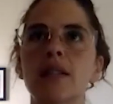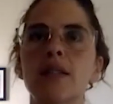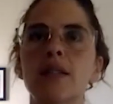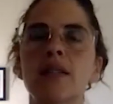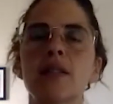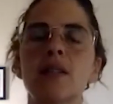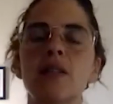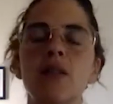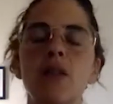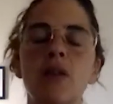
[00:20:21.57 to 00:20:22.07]

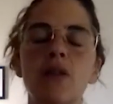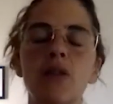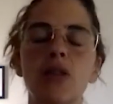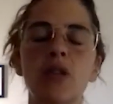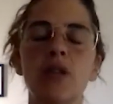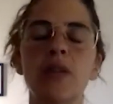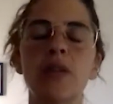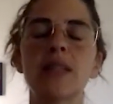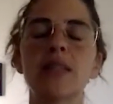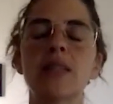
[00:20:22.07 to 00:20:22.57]
as you know,
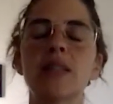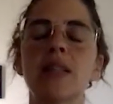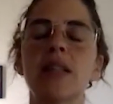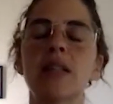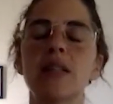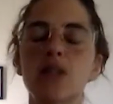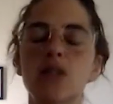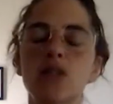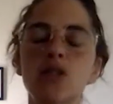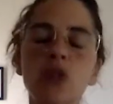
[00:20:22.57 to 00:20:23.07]
Jamie,
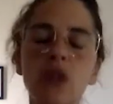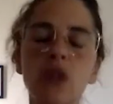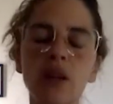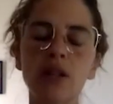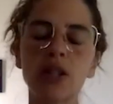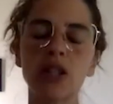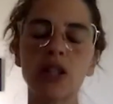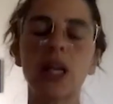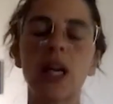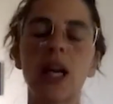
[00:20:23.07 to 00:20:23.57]
is
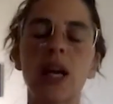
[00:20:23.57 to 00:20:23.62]
astrology.